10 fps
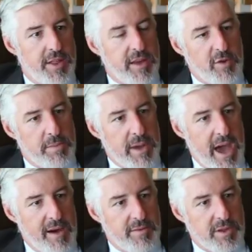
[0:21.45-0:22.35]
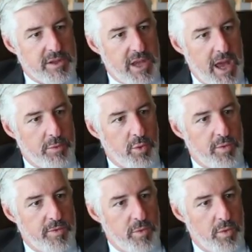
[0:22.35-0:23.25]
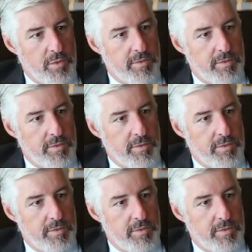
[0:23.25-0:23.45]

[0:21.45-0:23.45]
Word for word: I think a very powerful example for,